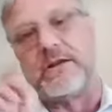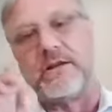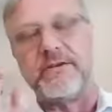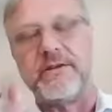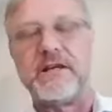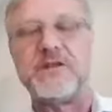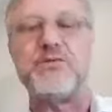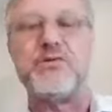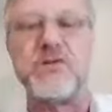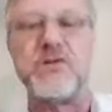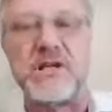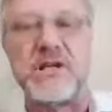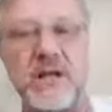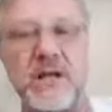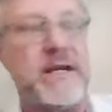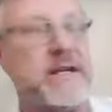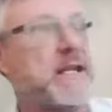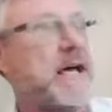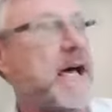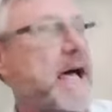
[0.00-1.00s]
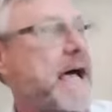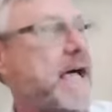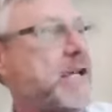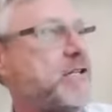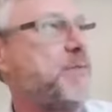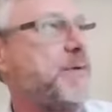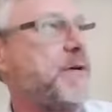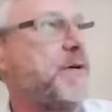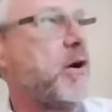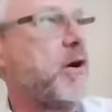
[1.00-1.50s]
this was what Linda
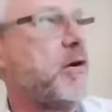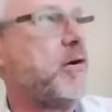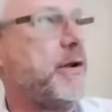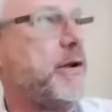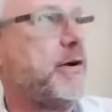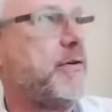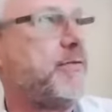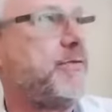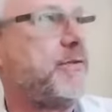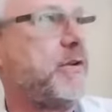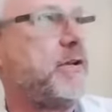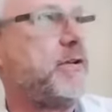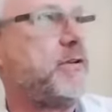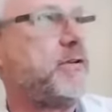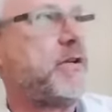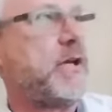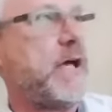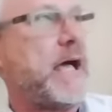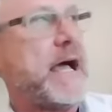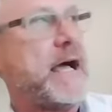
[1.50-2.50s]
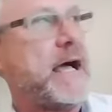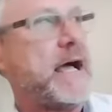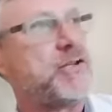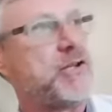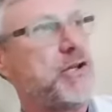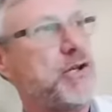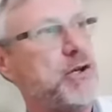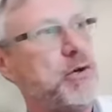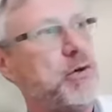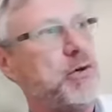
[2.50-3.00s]
asked me earlier to
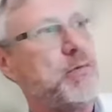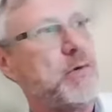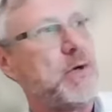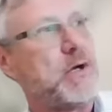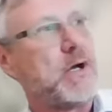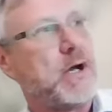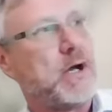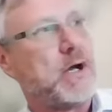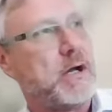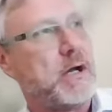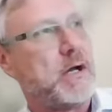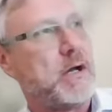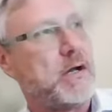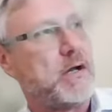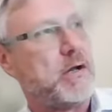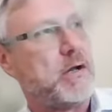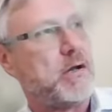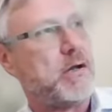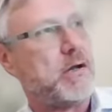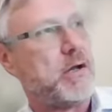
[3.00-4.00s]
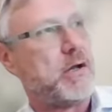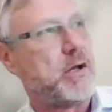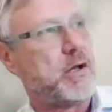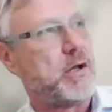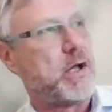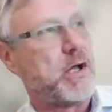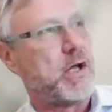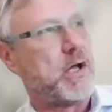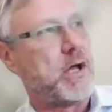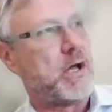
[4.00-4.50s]
ask you
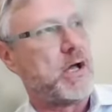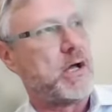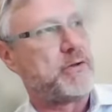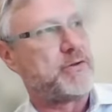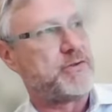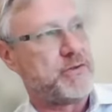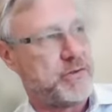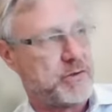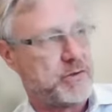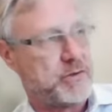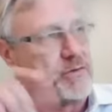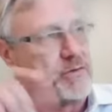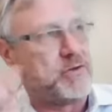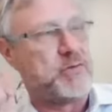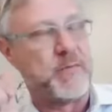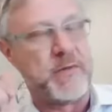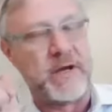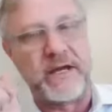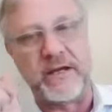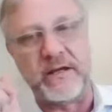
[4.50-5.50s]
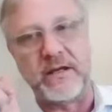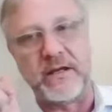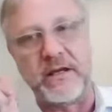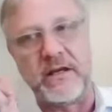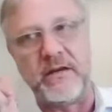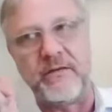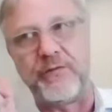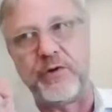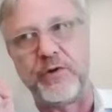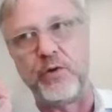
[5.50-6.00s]
to make,
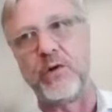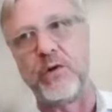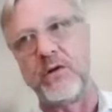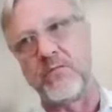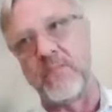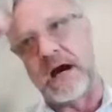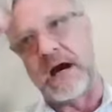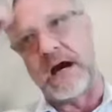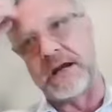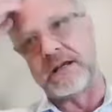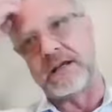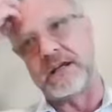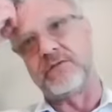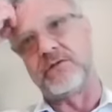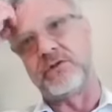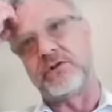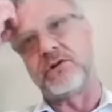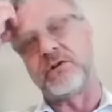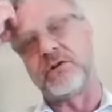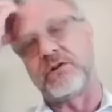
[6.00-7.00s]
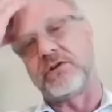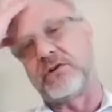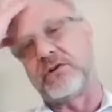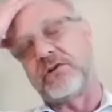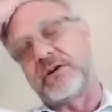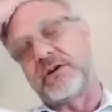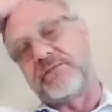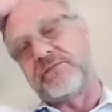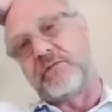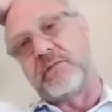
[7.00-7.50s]
if you wouldn't mind giving
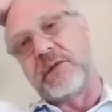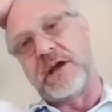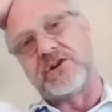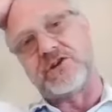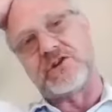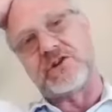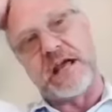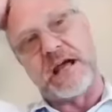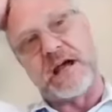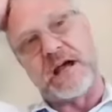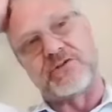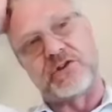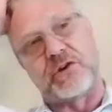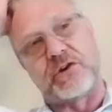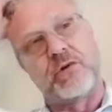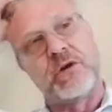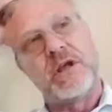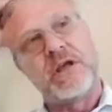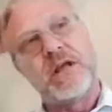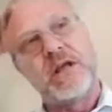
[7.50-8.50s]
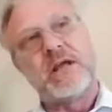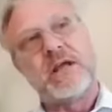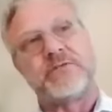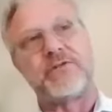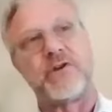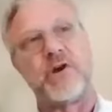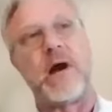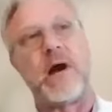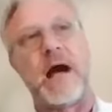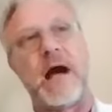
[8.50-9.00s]
your information out. So
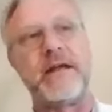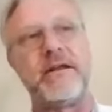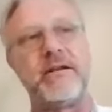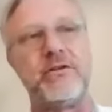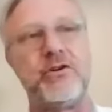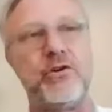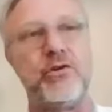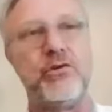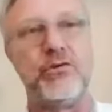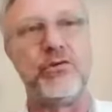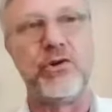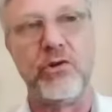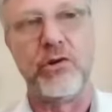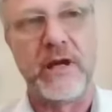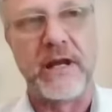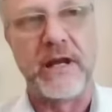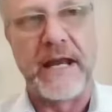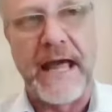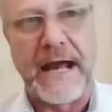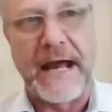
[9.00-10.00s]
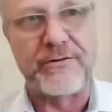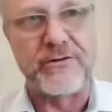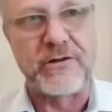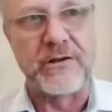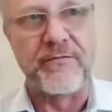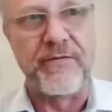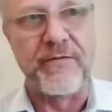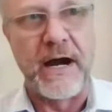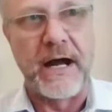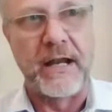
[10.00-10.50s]
So you didn't
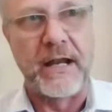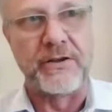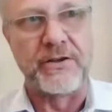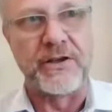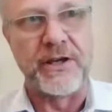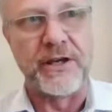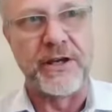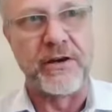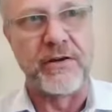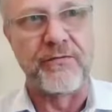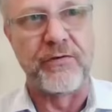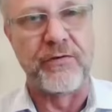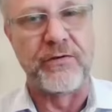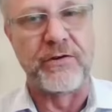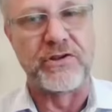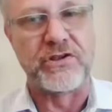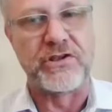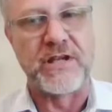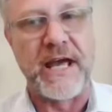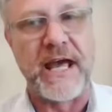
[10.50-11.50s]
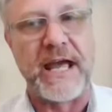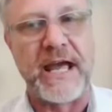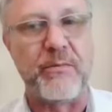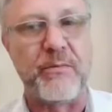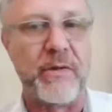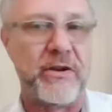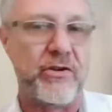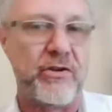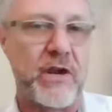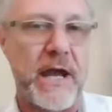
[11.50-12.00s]
actually volunteer for the
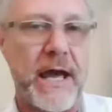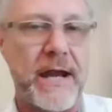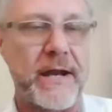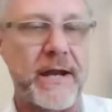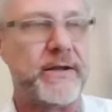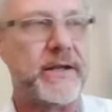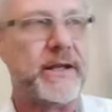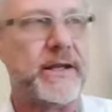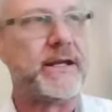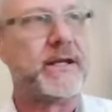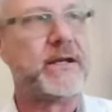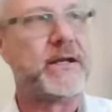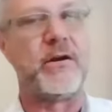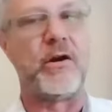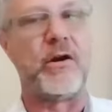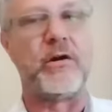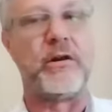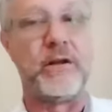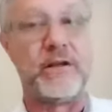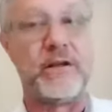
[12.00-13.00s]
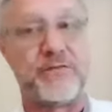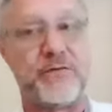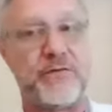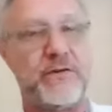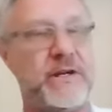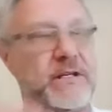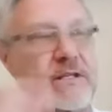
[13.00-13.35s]
state, but you kind of did, or at least